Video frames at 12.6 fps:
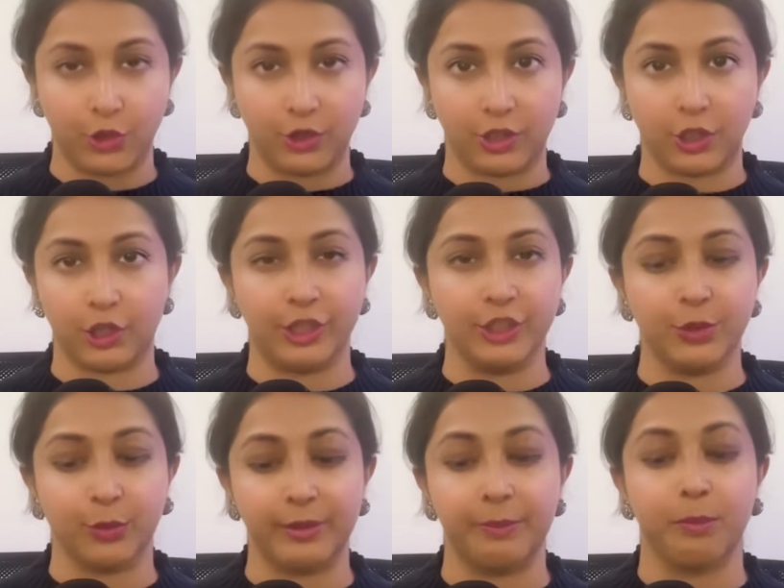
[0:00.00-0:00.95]
or
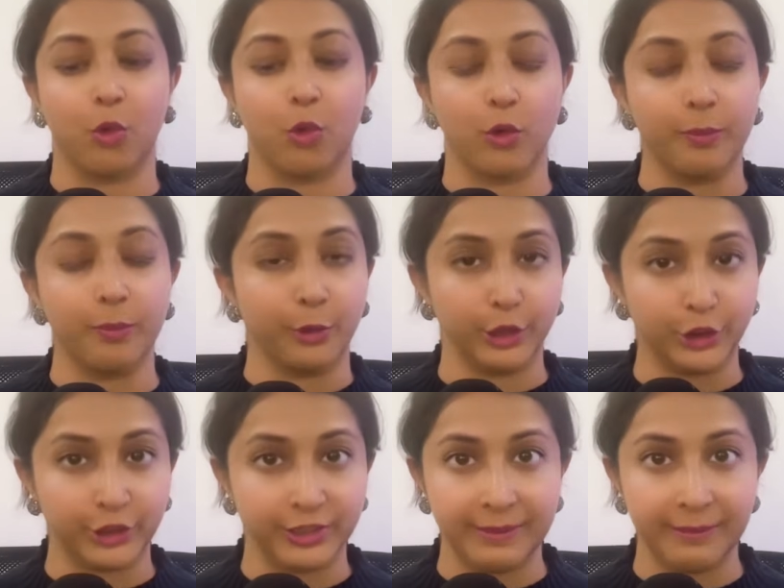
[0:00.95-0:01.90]
cursed with more
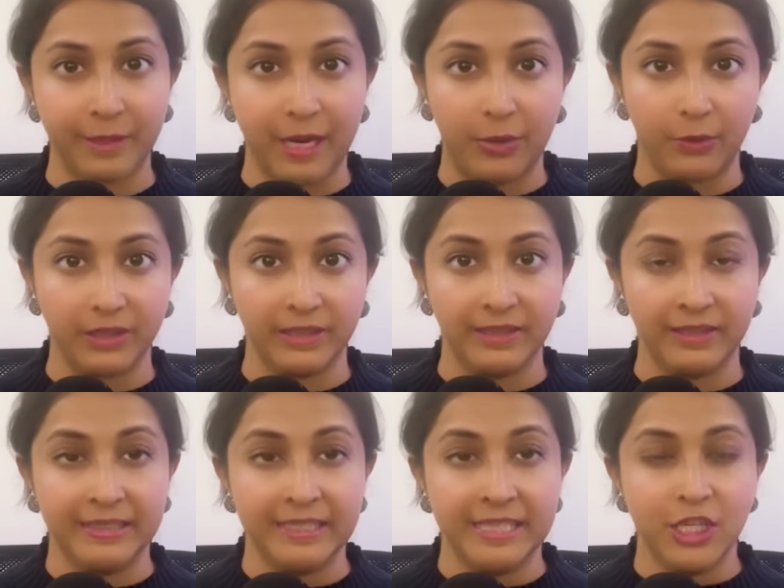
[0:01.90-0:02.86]
purchasing power,
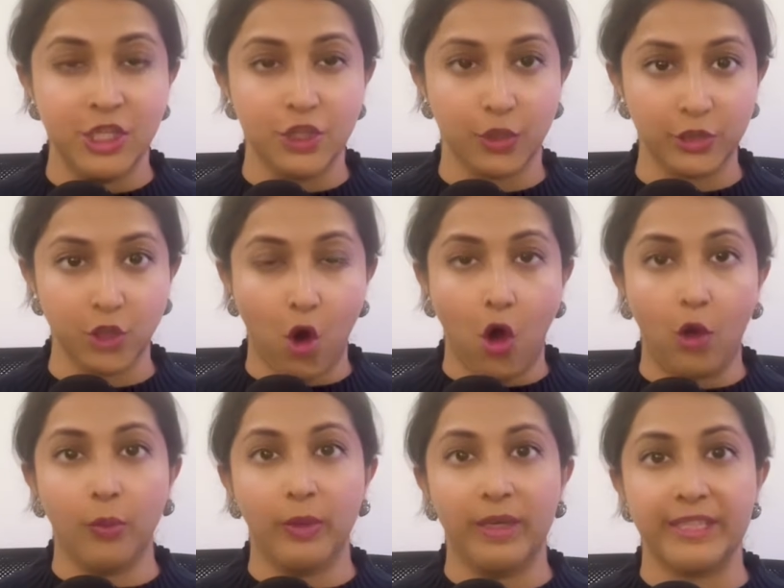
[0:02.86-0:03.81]
so it's
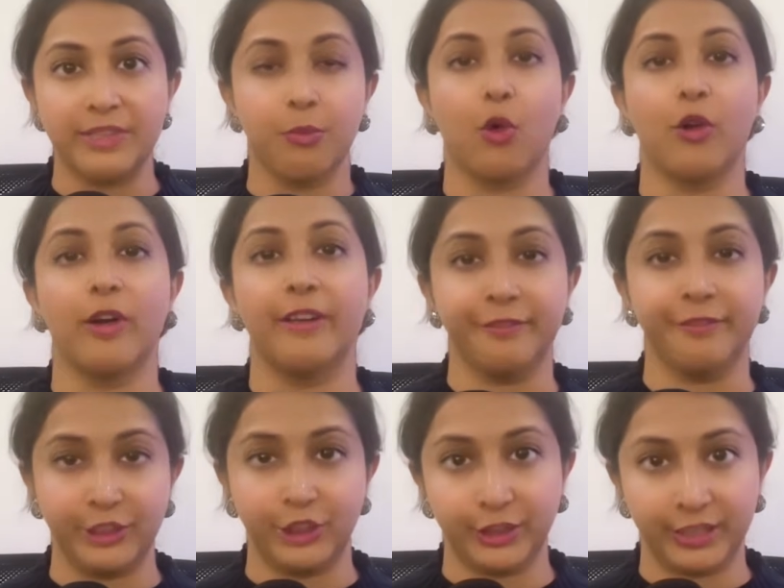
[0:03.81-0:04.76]
always more
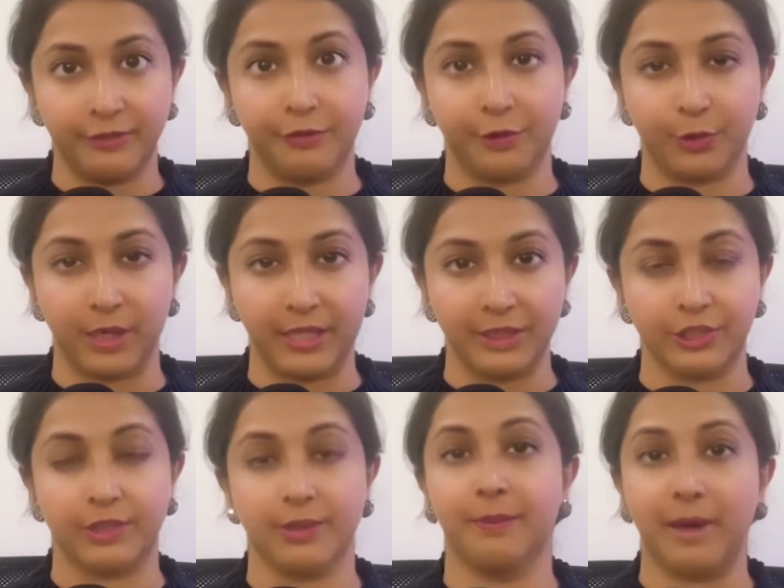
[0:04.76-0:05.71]
efficient for
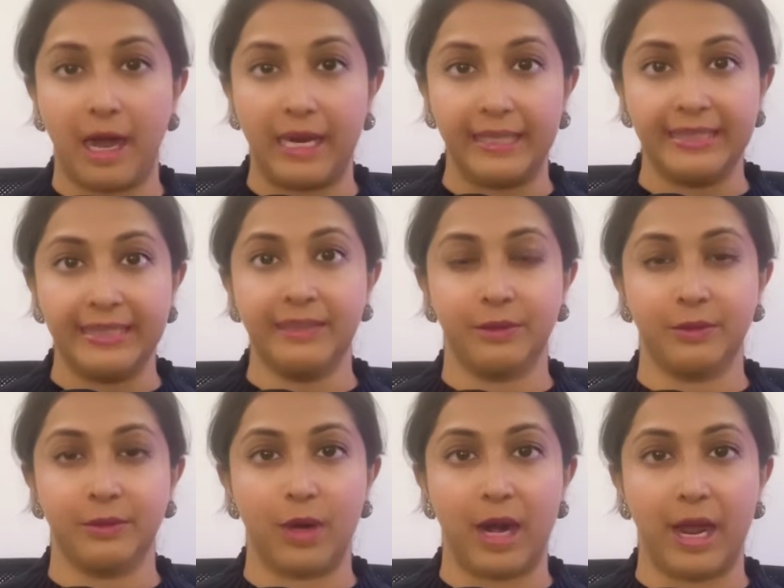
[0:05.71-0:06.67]
us to buy
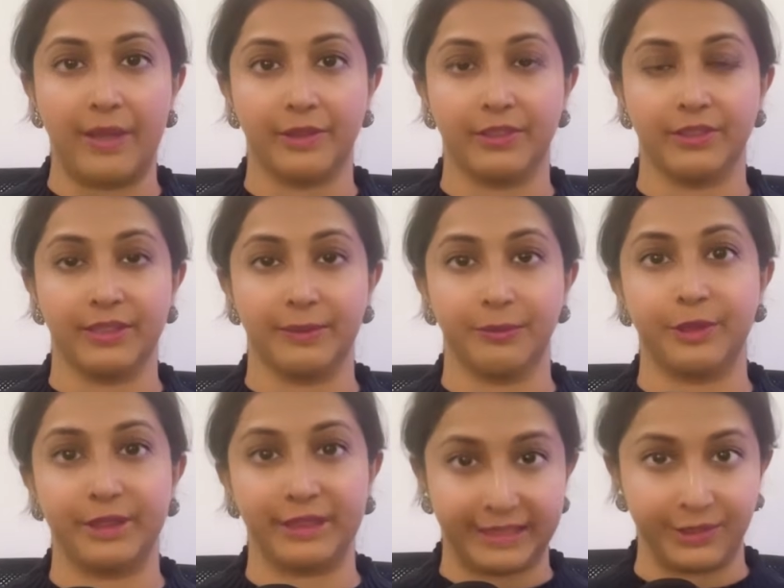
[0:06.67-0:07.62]
rather than
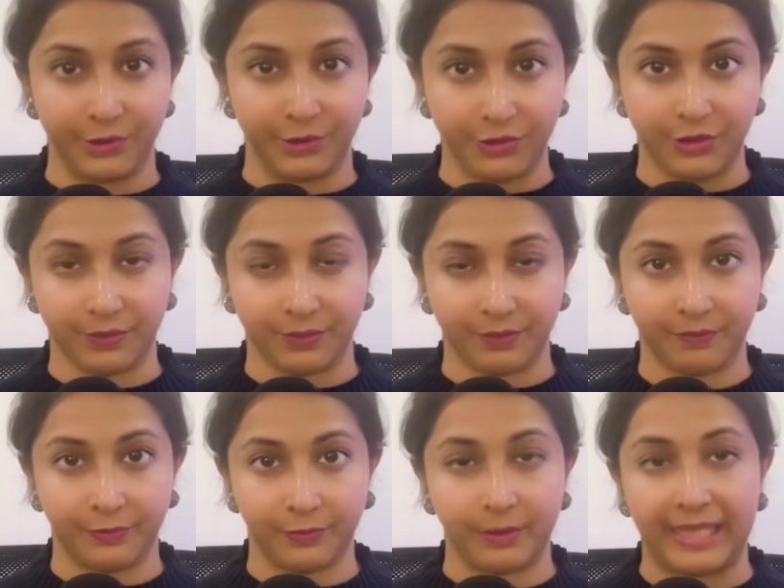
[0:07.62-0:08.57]
produce,
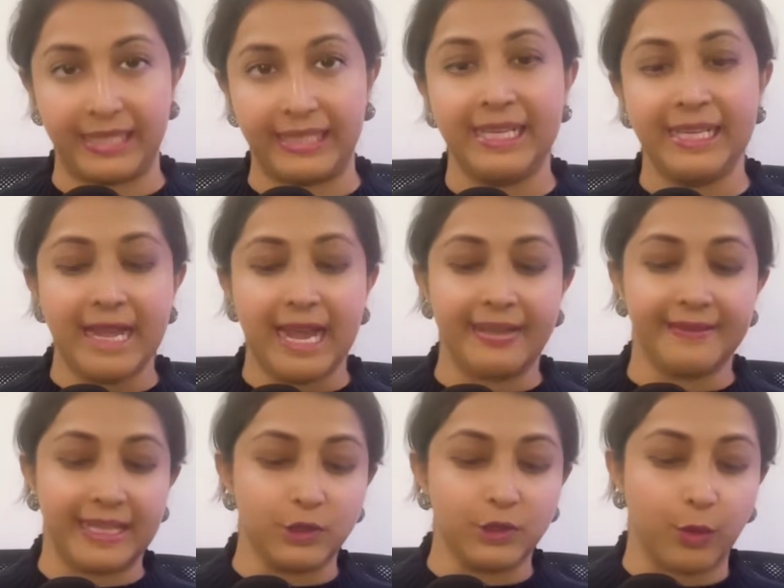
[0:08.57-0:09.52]
right?
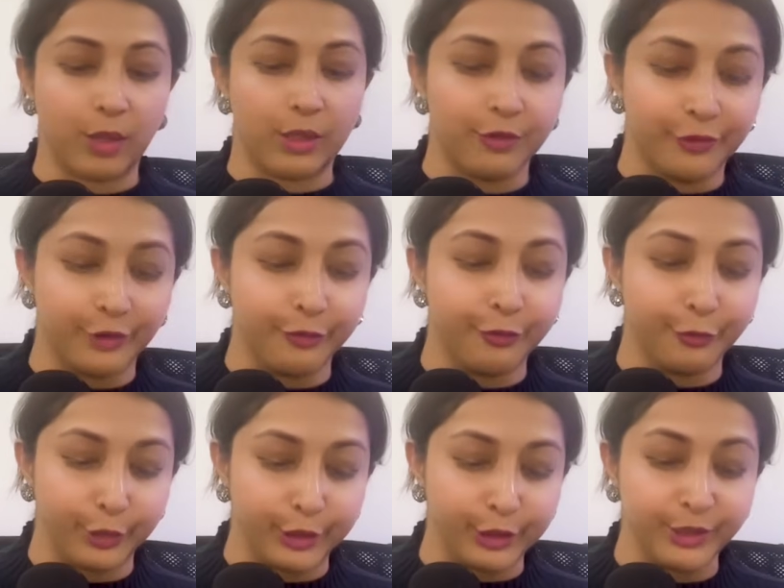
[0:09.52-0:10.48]
And that's one of the
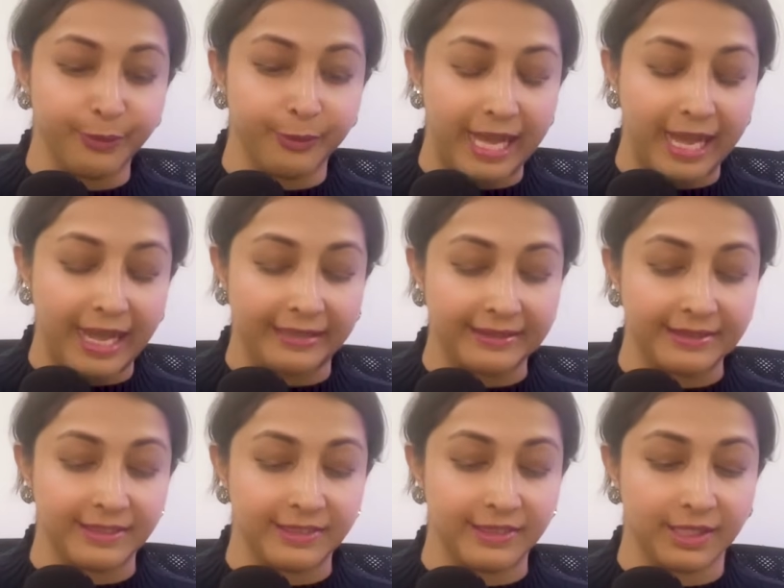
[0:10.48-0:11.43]
first
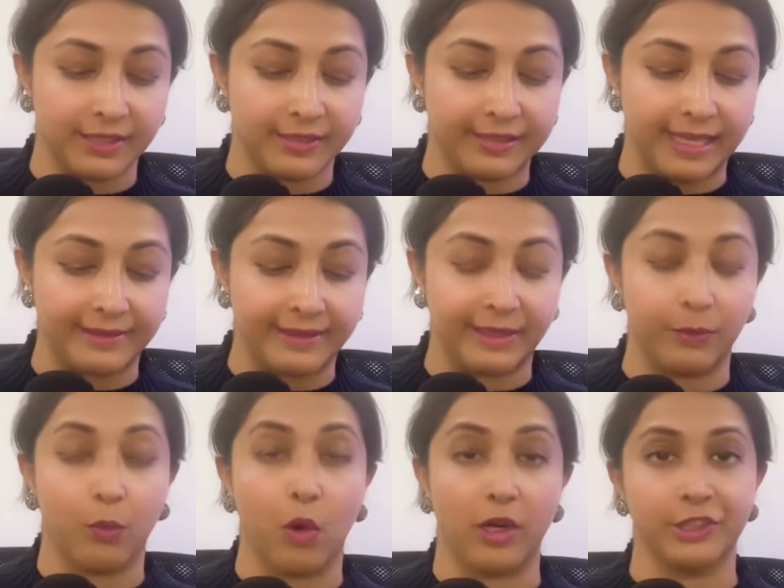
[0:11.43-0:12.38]
planks that they
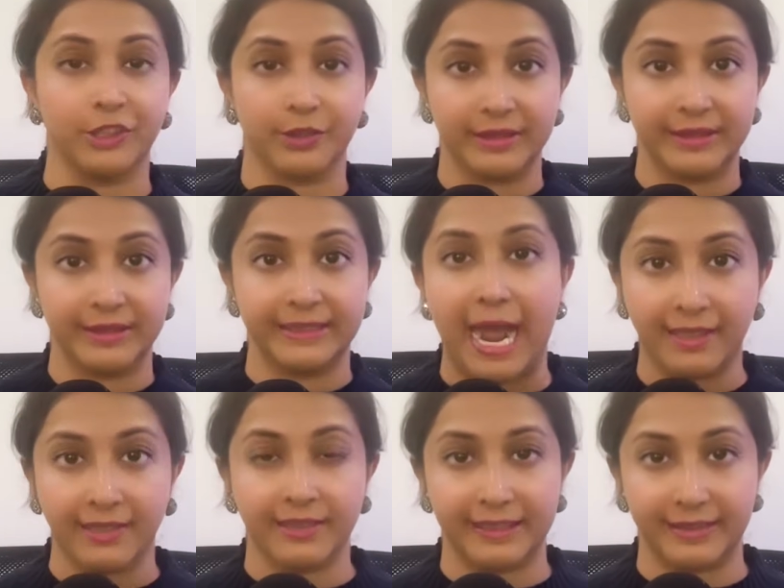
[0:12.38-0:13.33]
want to attack
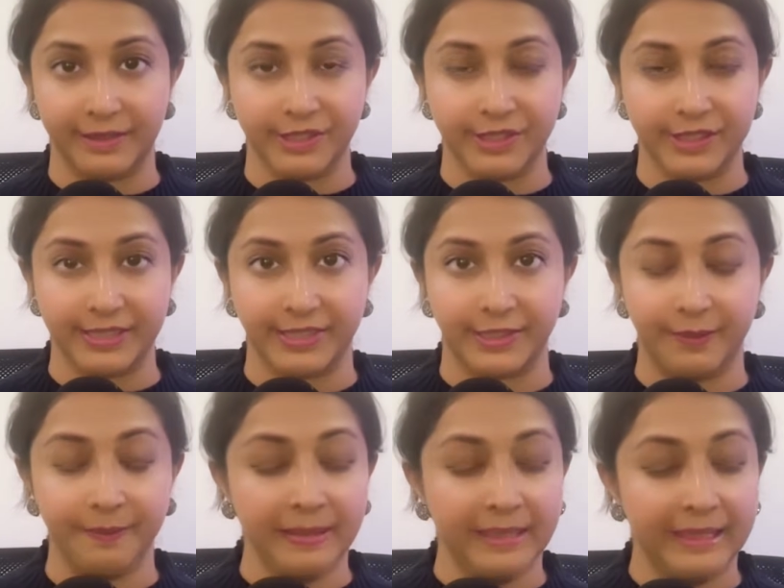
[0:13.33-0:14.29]
in the
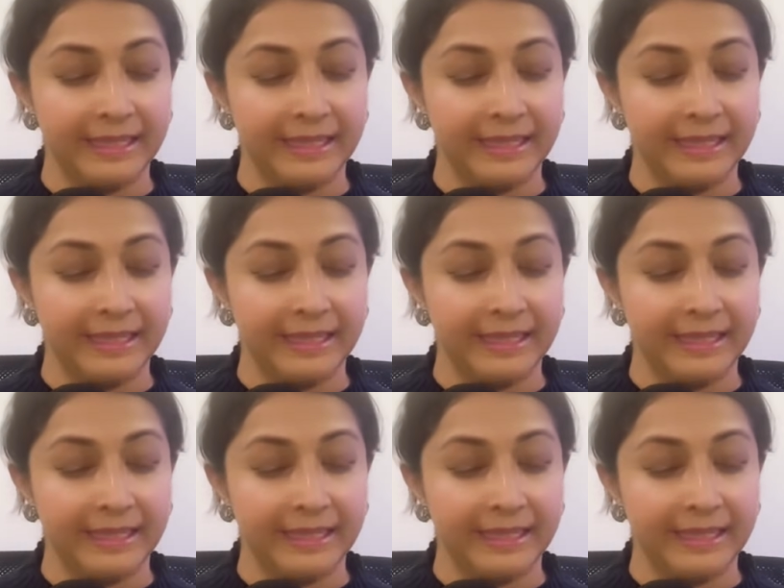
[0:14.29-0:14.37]
system.